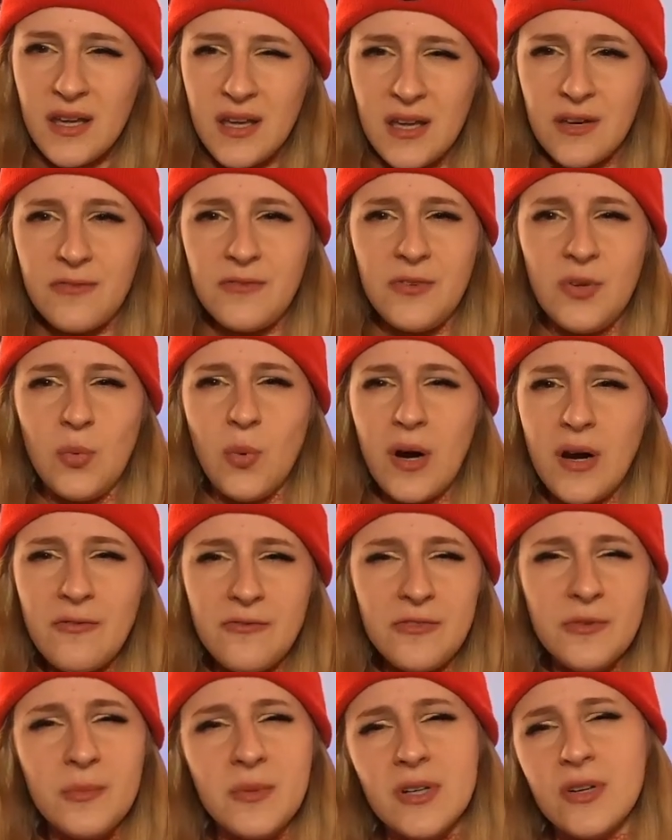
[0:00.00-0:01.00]
If you
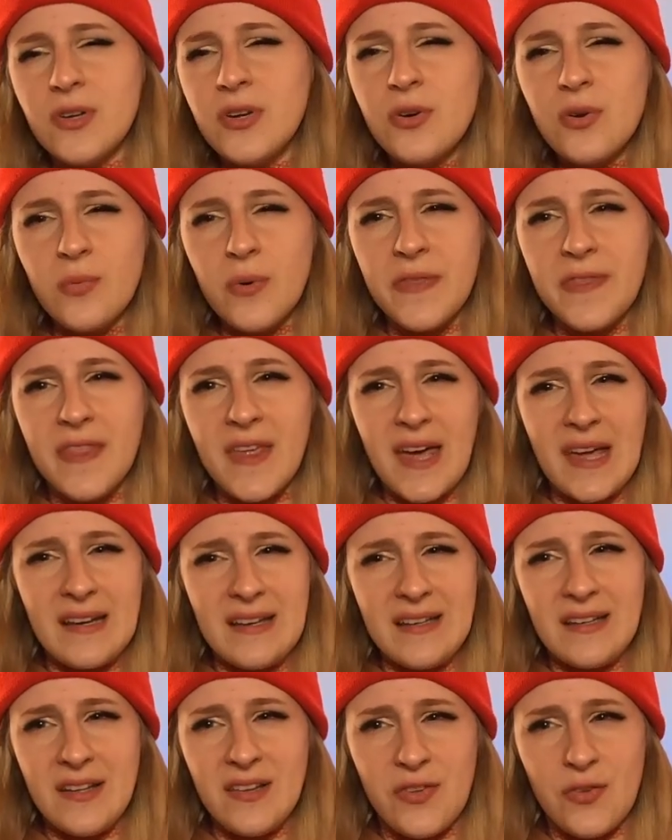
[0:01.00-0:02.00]
aren't familiar with
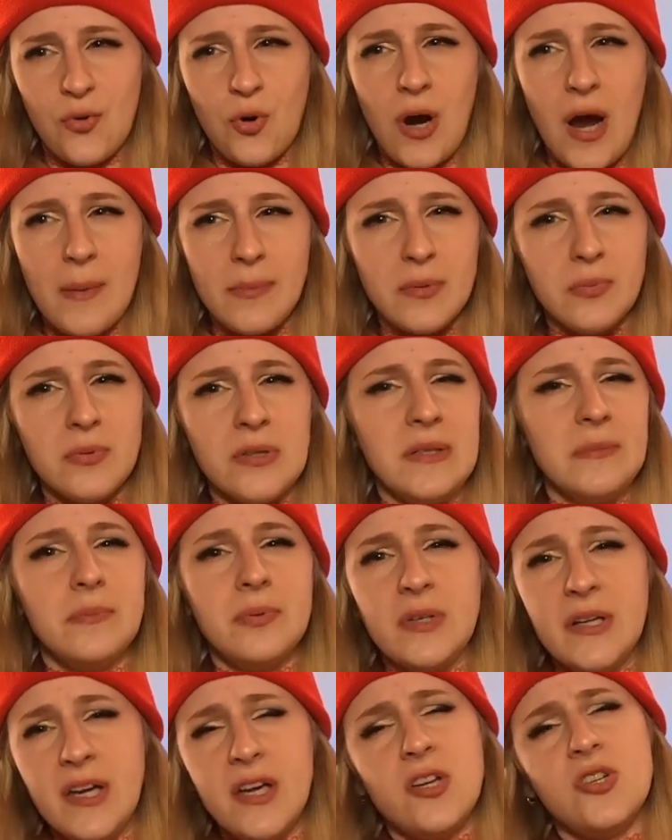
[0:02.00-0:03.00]
that indescribably
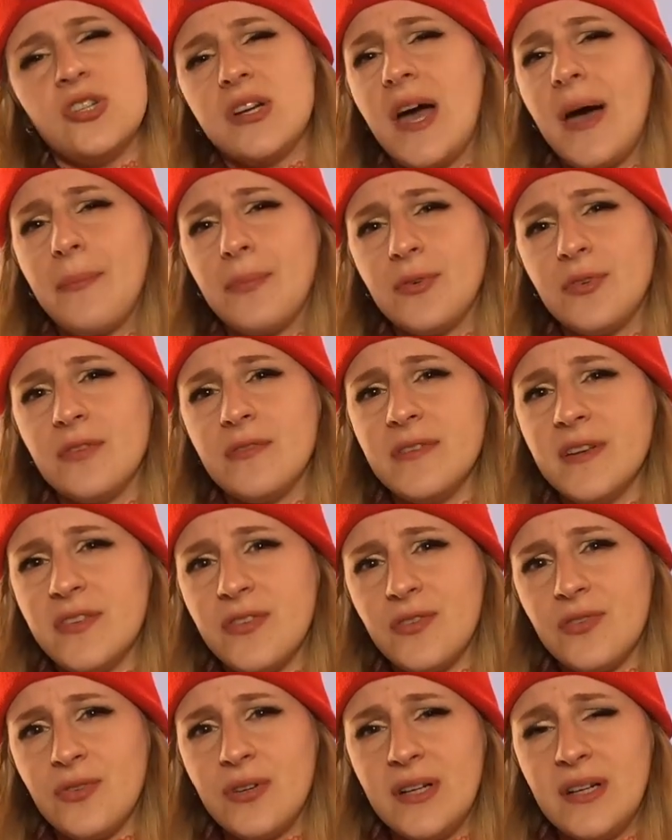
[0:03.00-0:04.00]
bleak chapter of
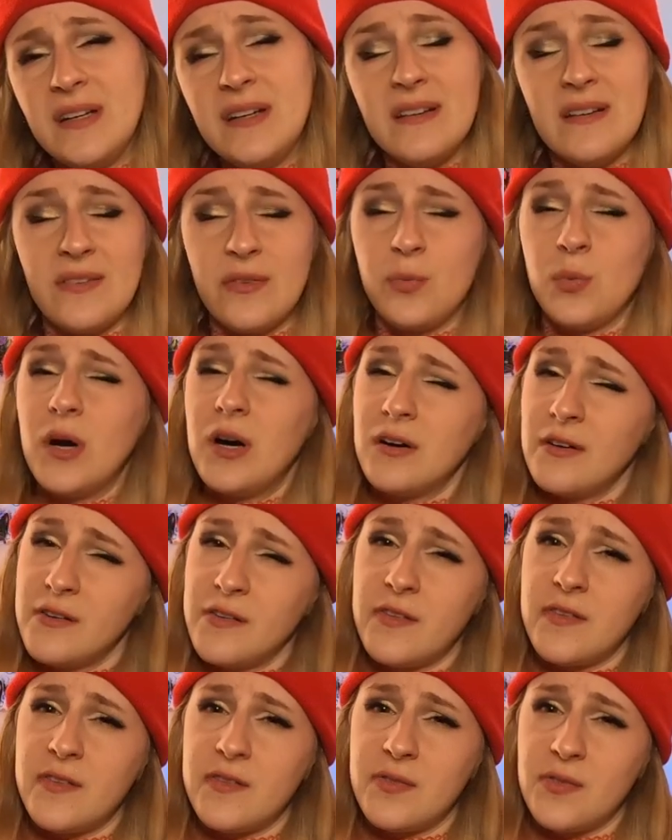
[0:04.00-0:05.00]
history, as well
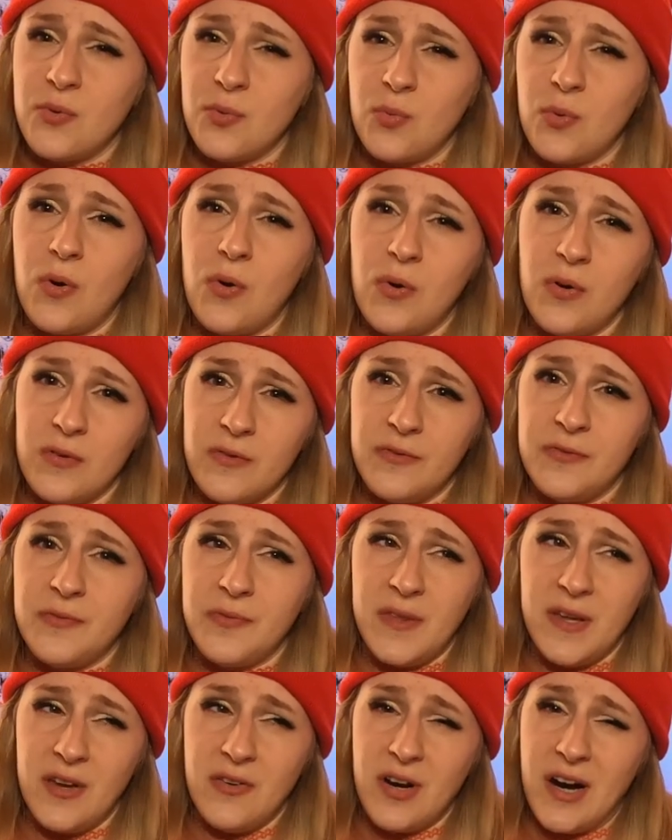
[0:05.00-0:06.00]
as the role
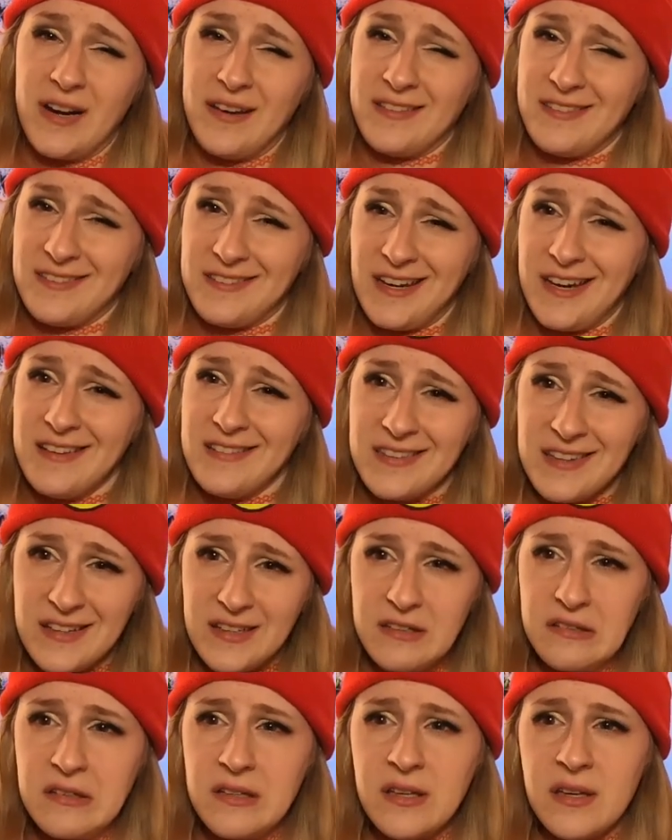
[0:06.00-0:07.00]
of the United States
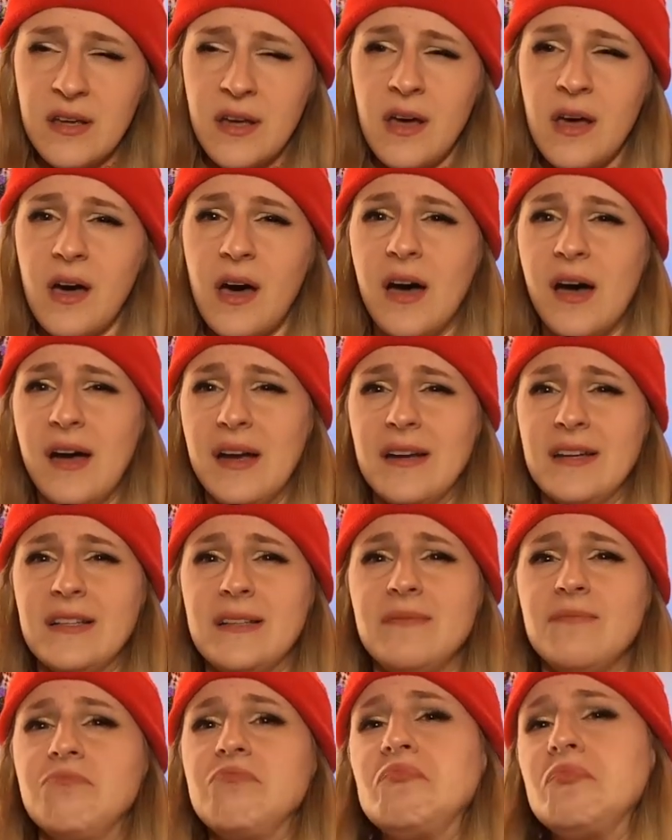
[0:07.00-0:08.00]
in it, uh,
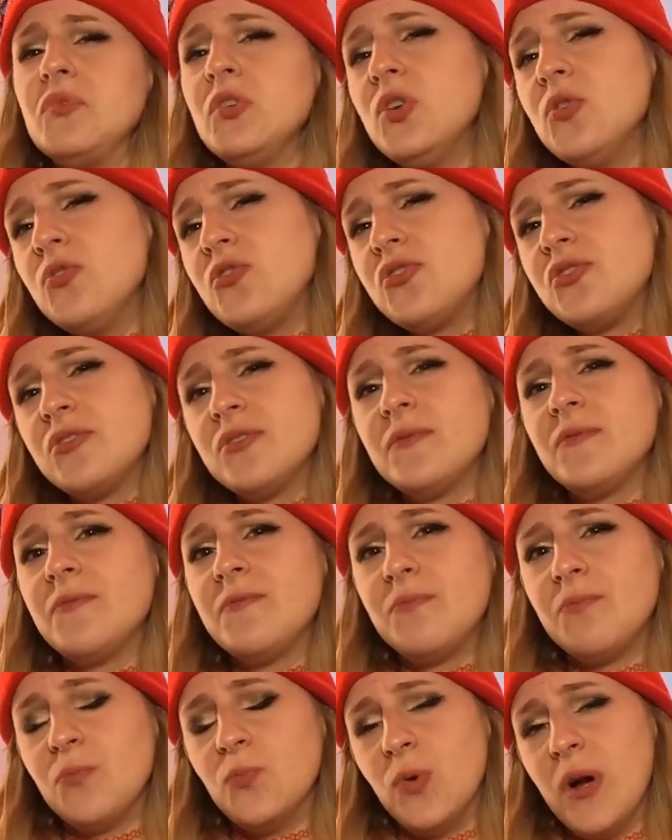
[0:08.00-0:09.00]
you should
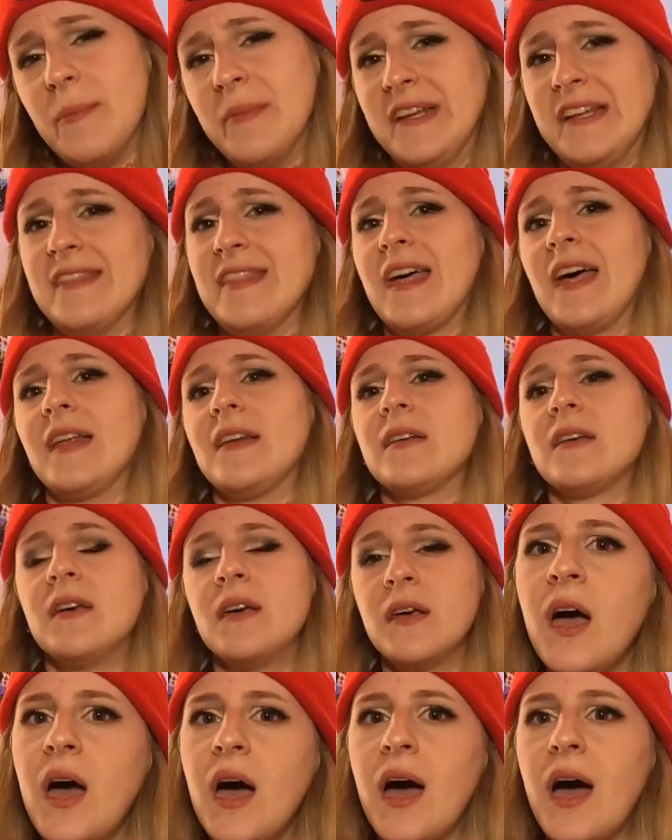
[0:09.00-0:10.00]
remedy that.
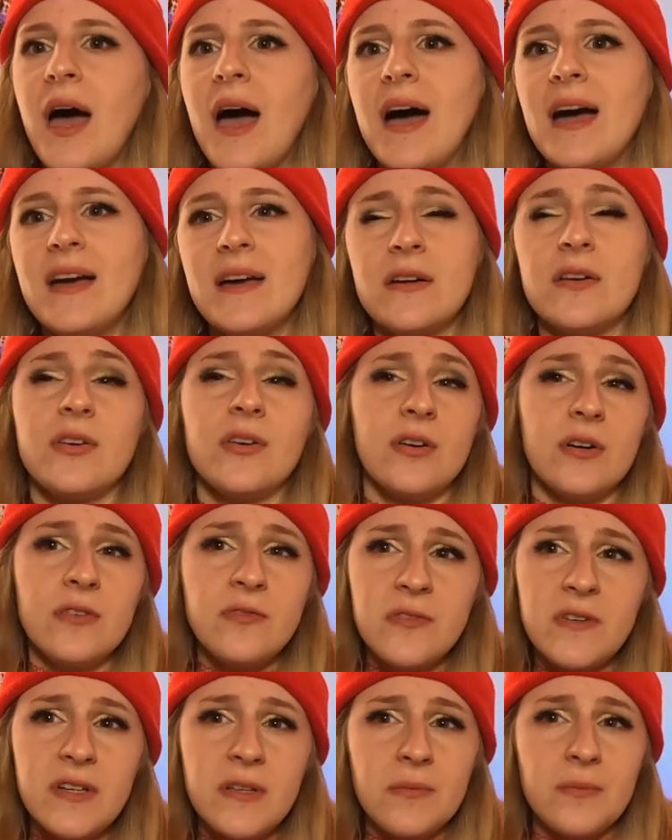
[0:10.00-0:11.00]
I had heard
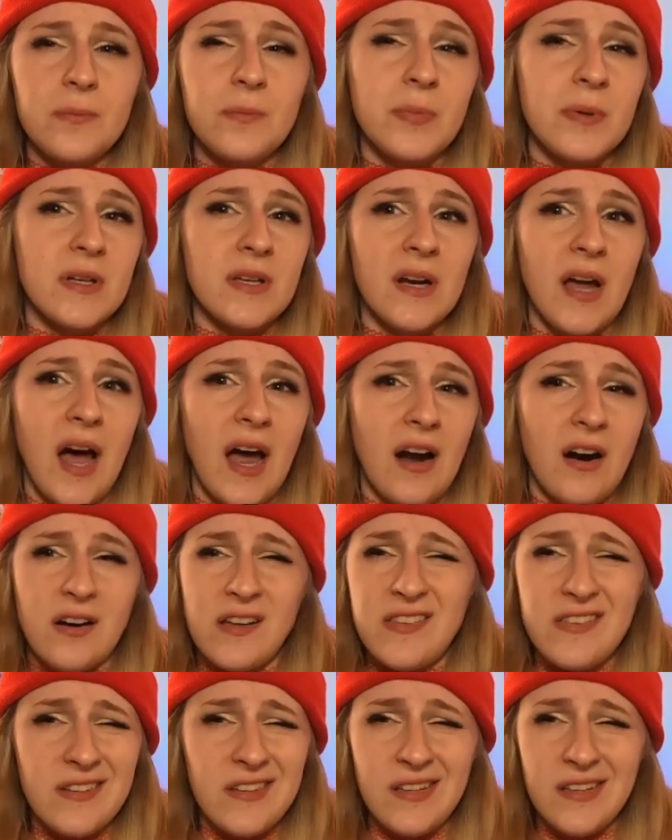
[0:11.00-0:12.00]
of it, but I
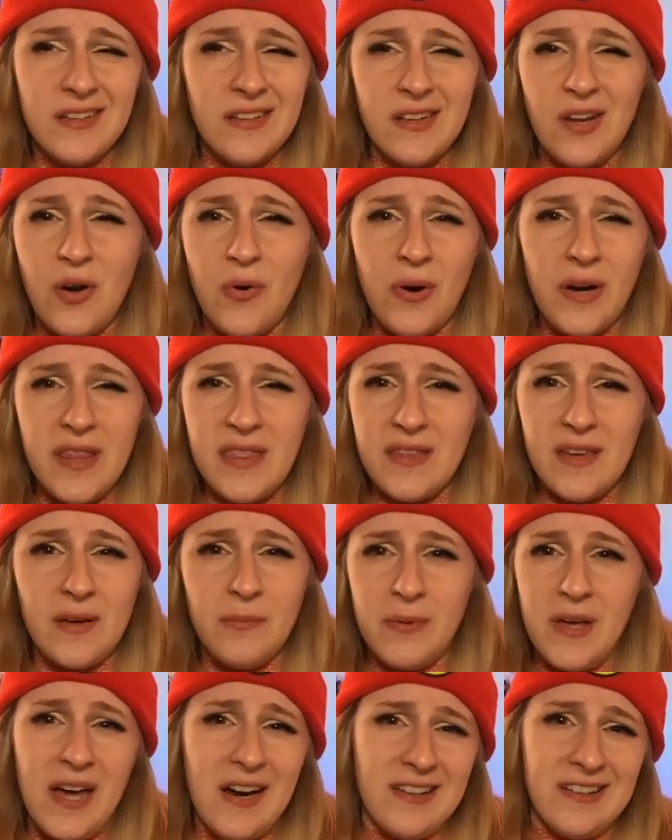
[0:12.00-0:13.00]
honestly didn't know anything
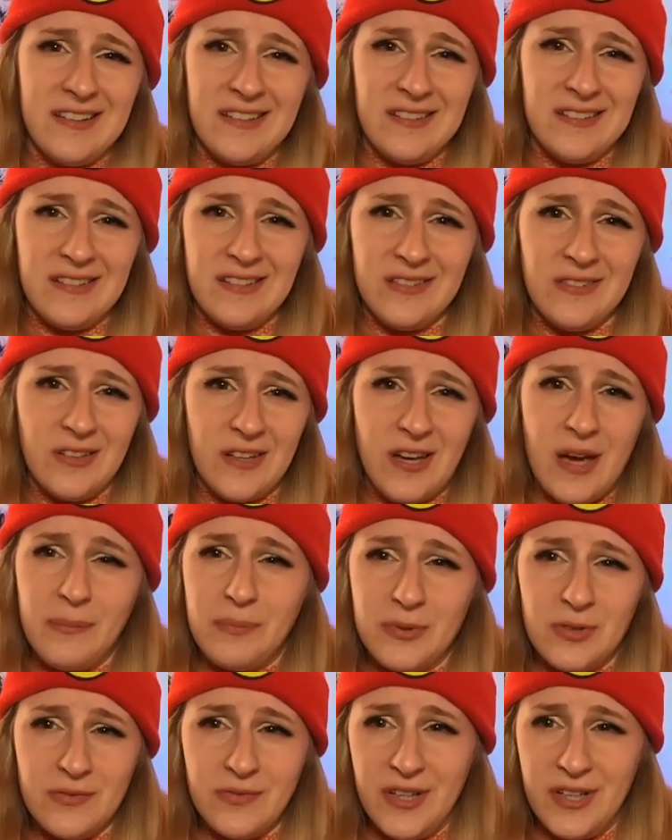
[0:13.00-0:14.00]
about it until a
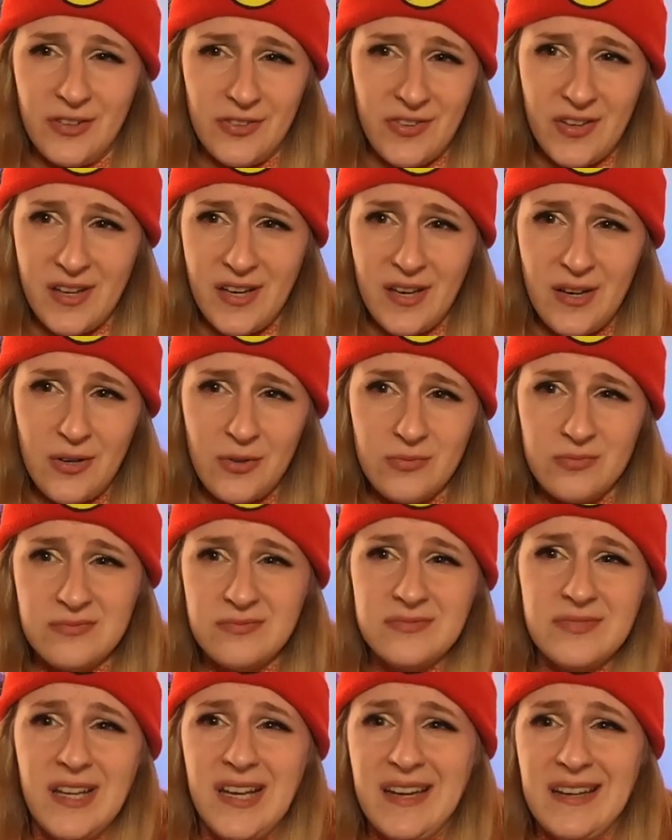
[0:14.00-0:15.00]
couple of years ago,
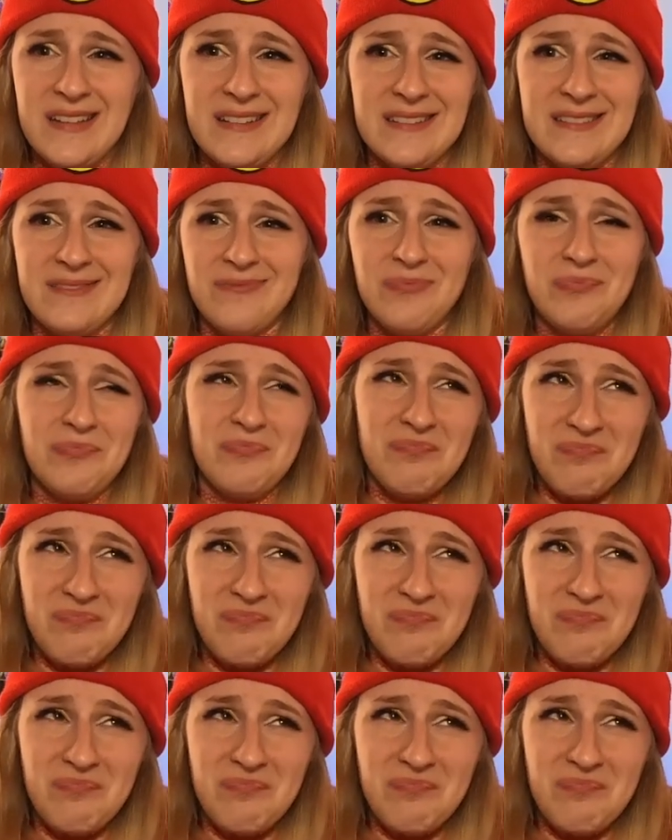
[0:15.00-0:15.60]
and